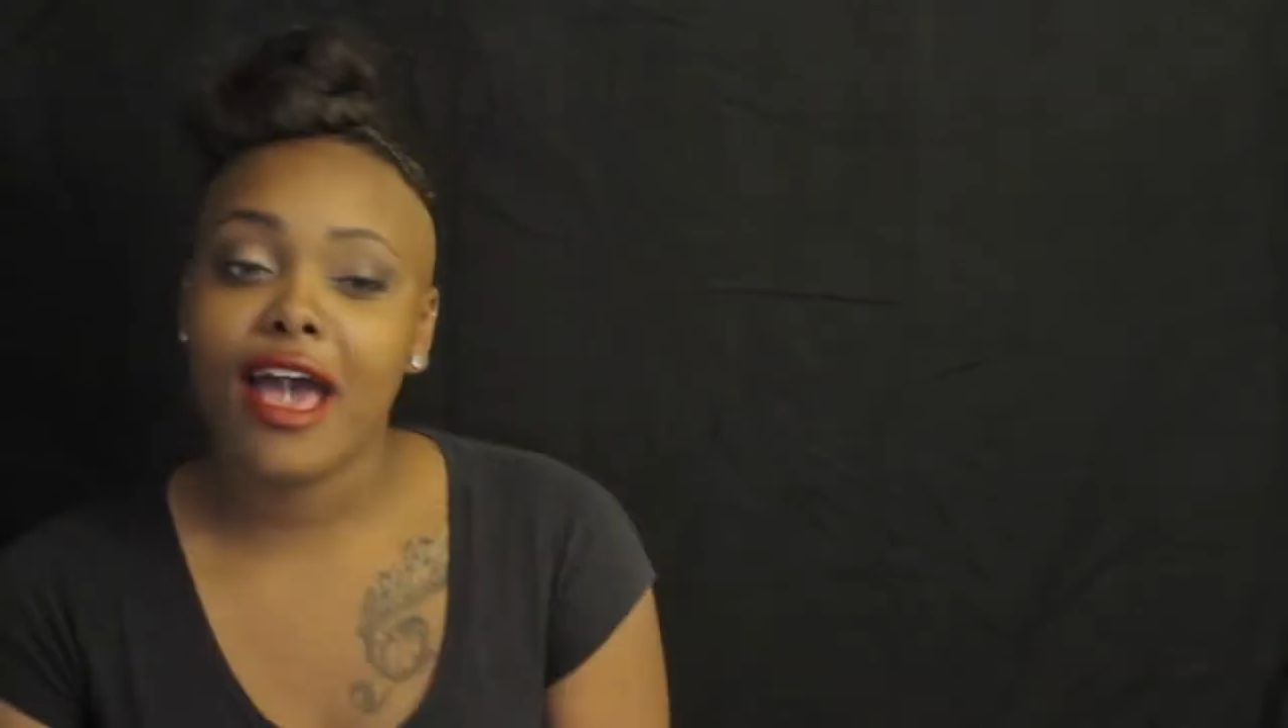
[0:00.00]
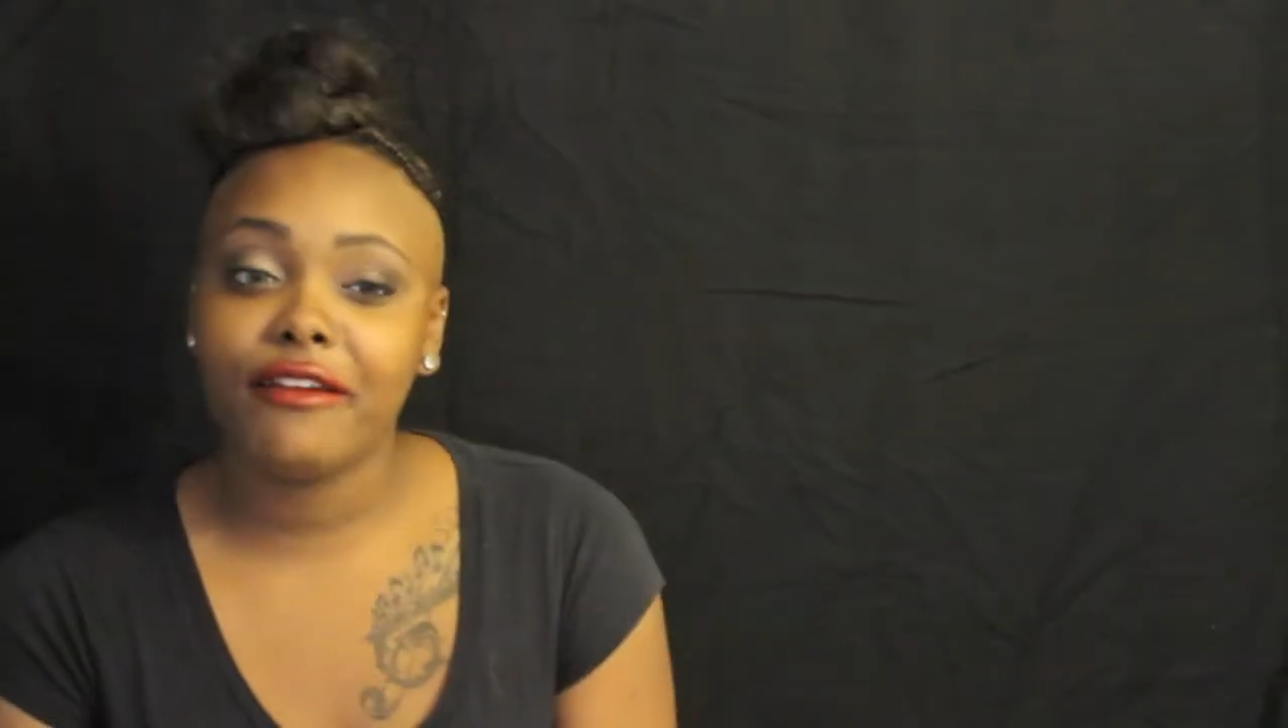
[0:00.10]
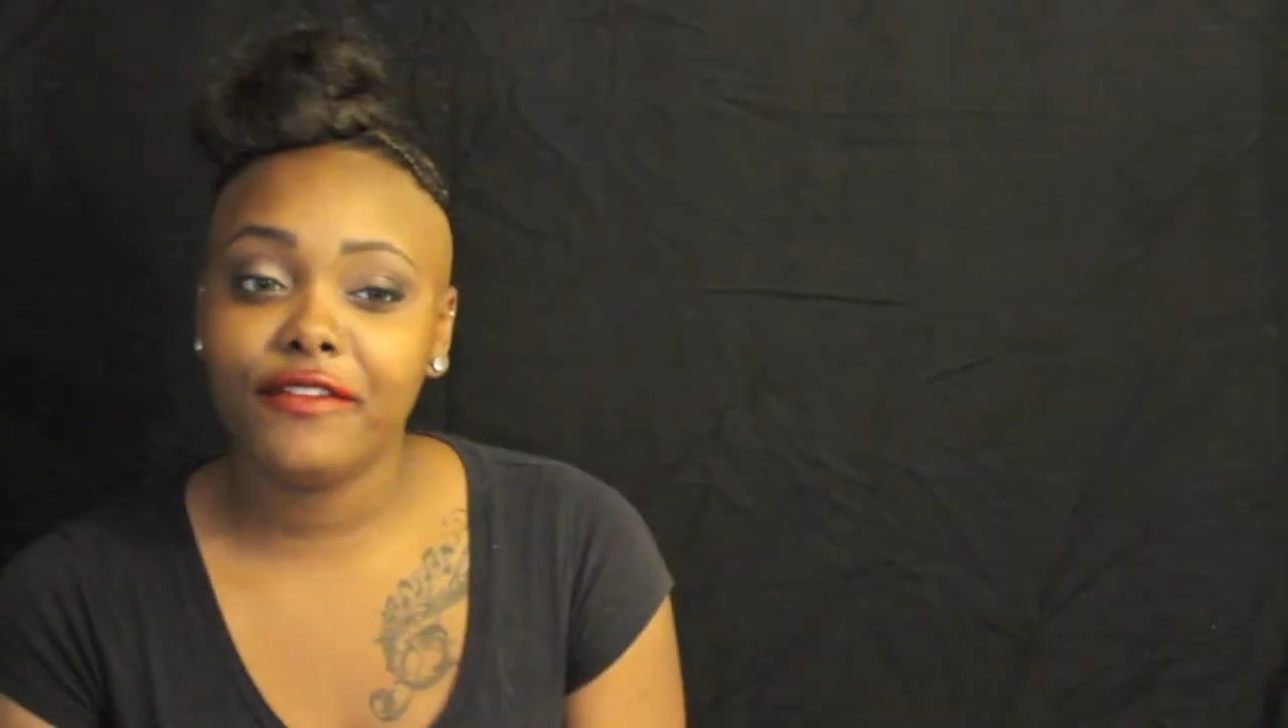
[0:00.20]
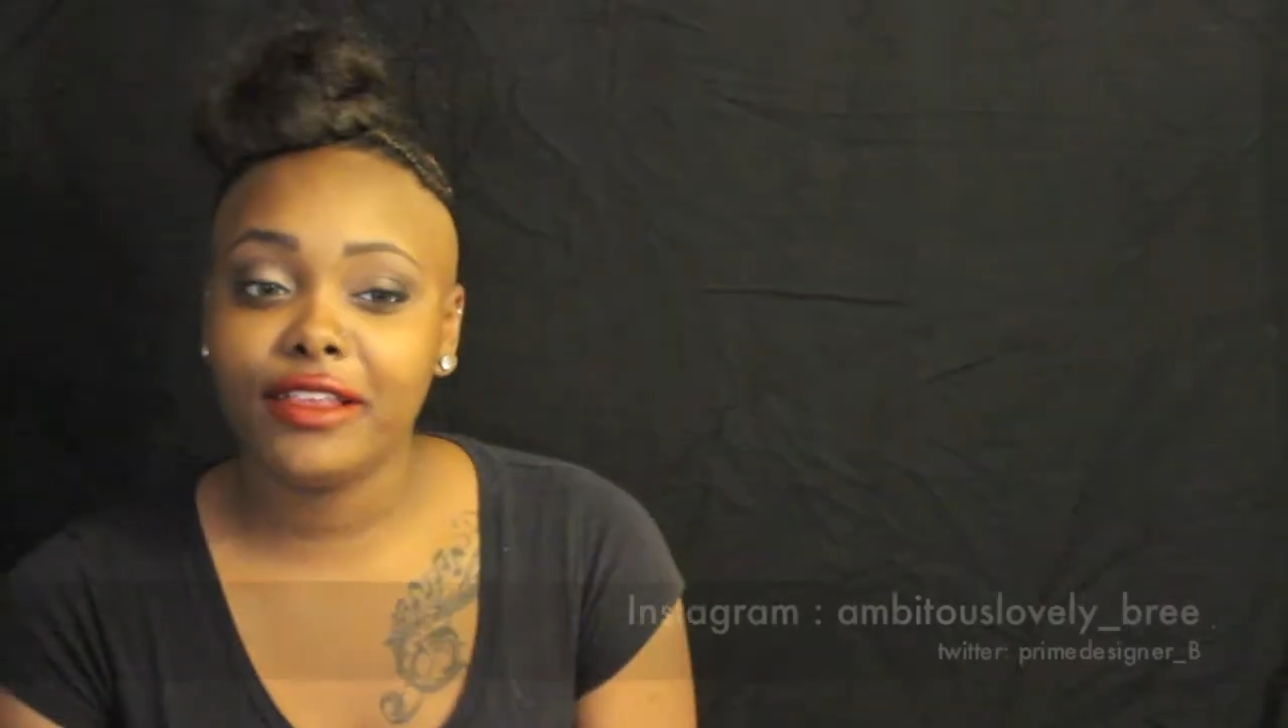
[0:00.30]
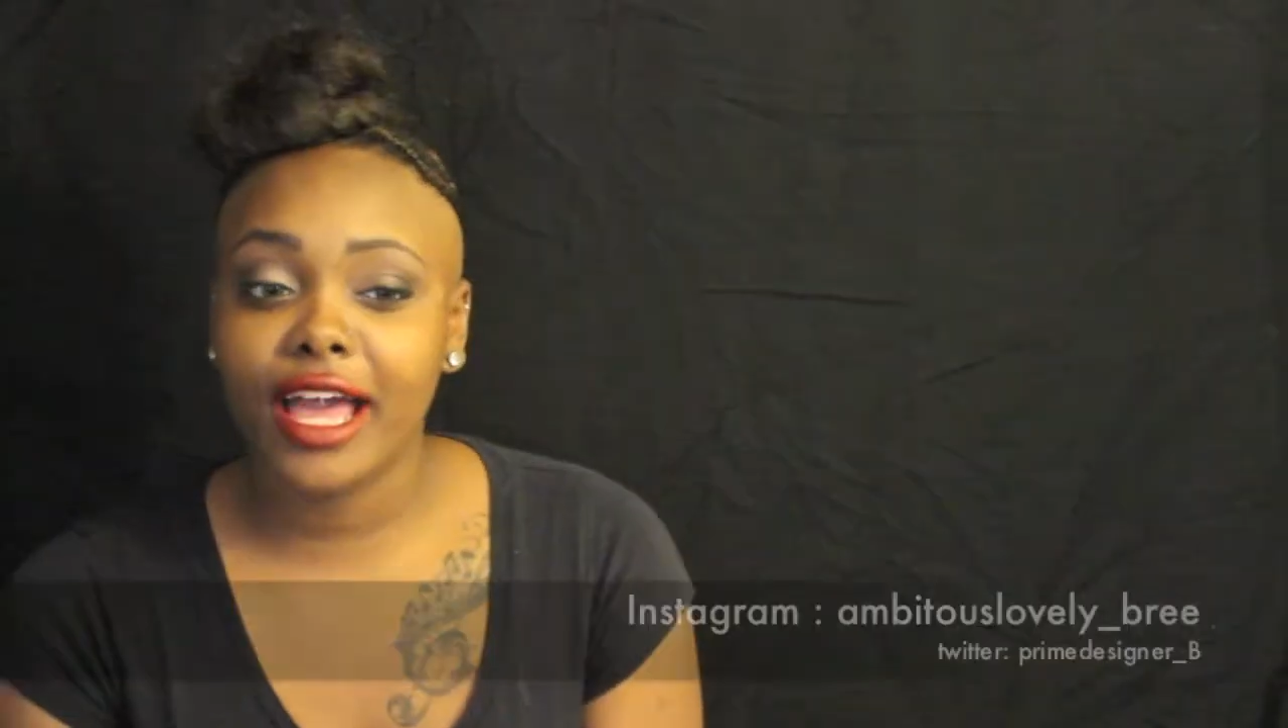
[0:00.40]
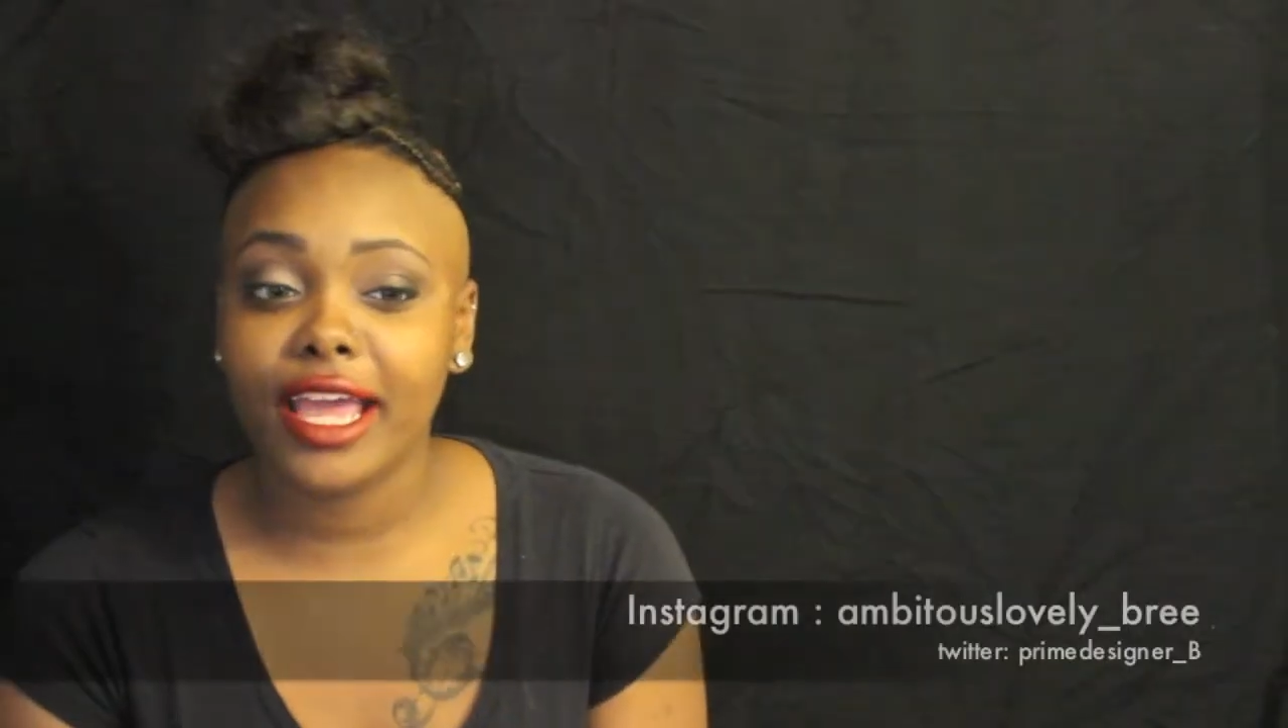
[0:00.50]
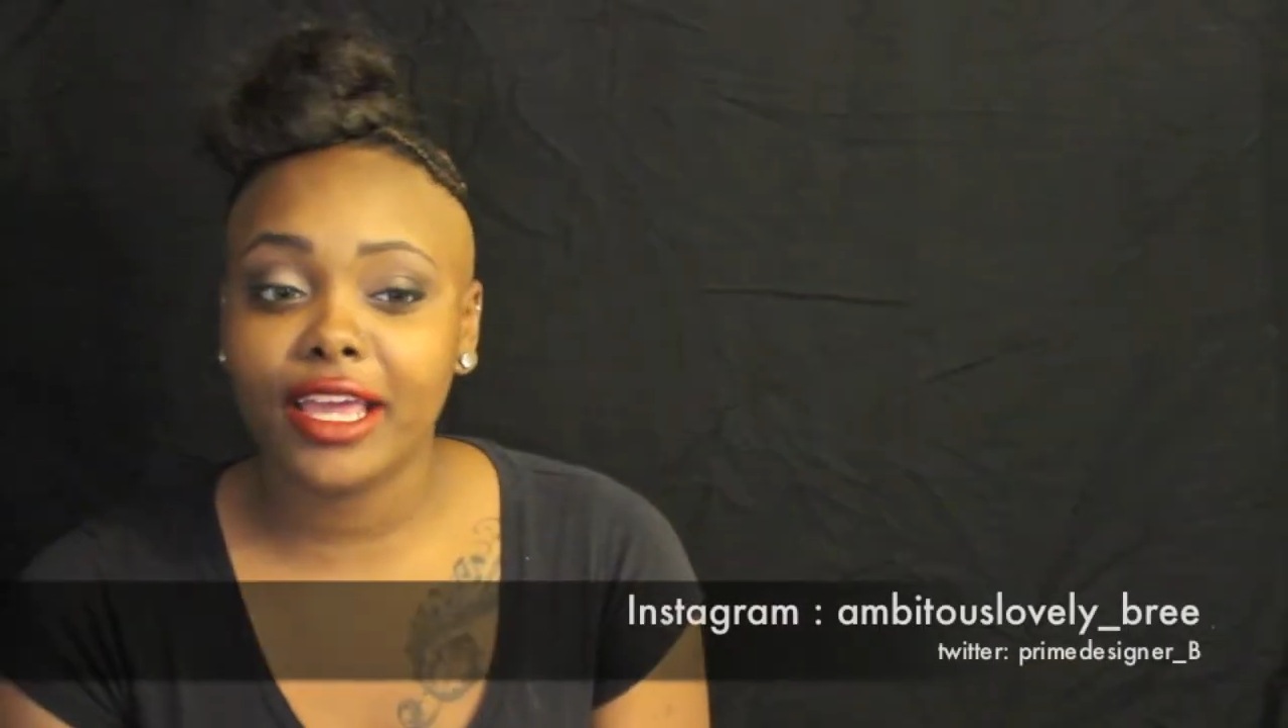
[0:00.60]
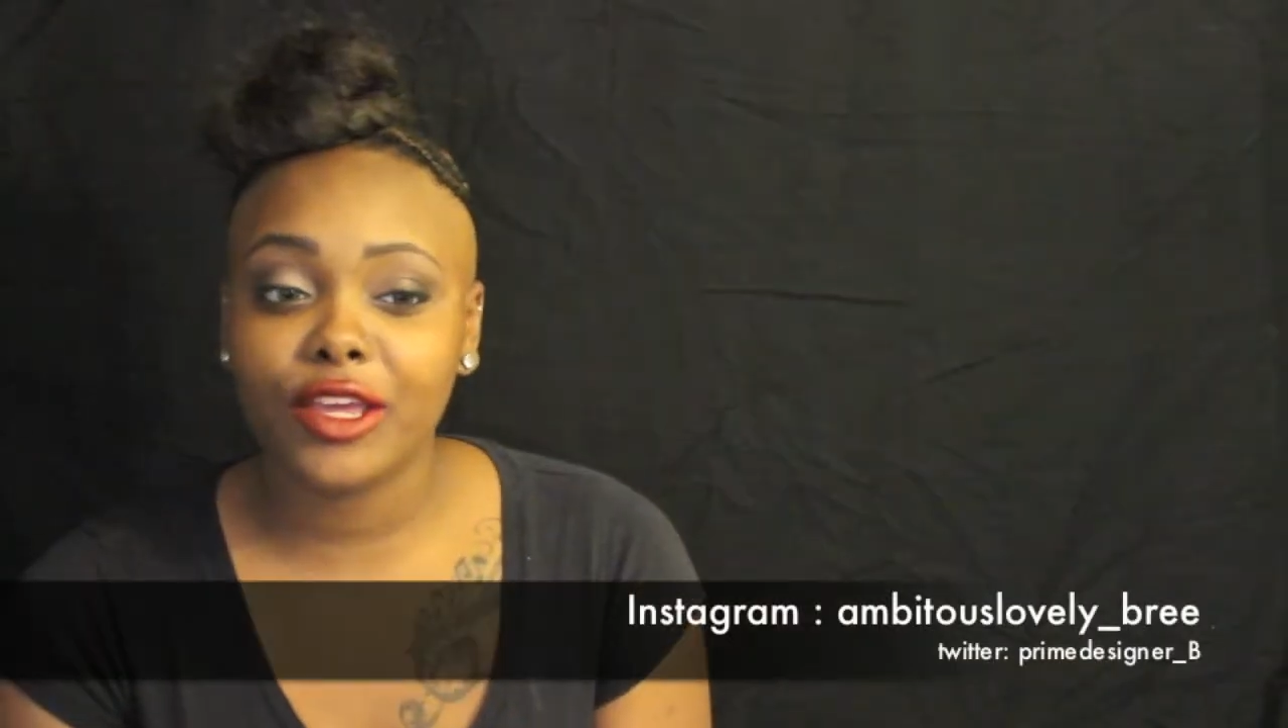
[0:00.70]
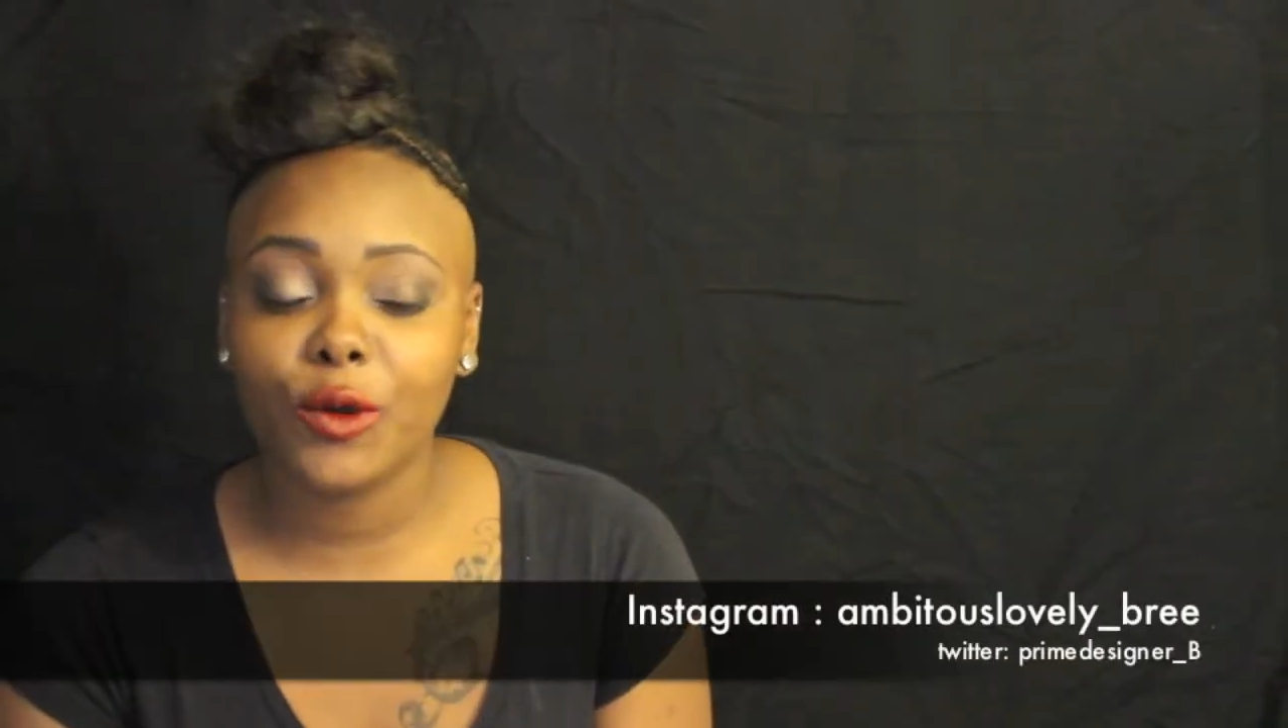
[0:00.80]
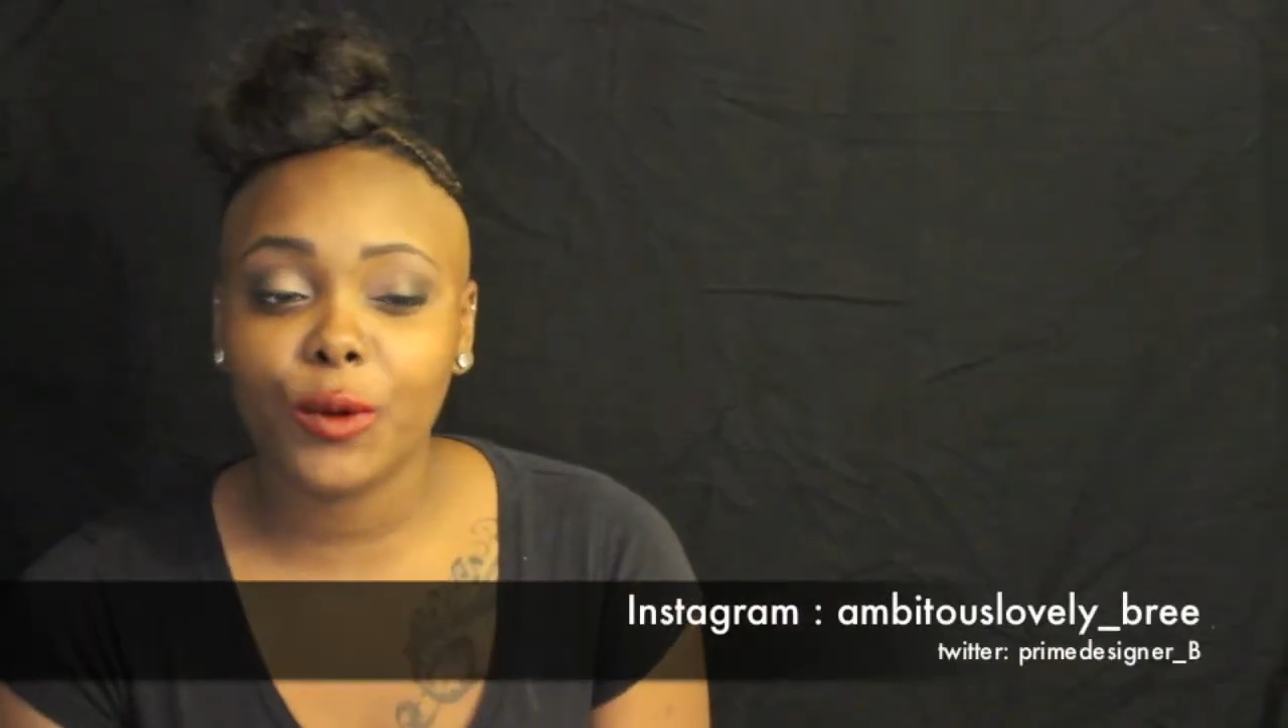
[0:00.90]
I feel
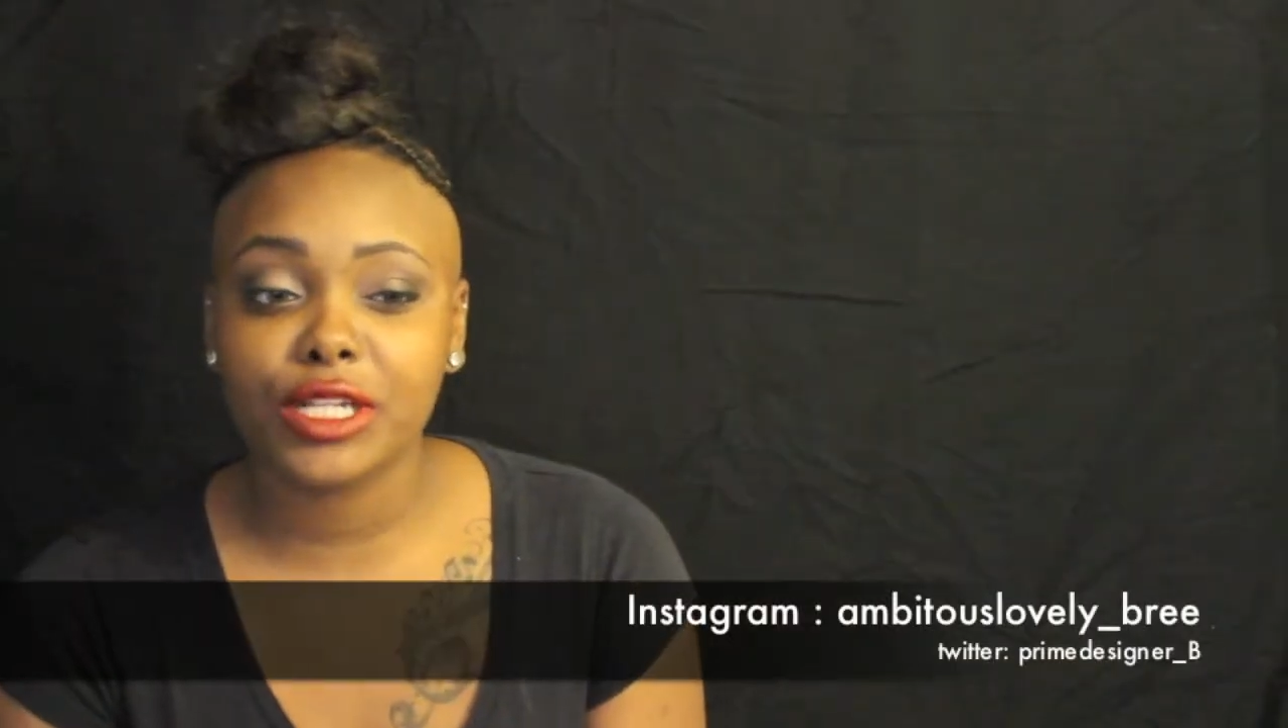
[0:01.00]
like your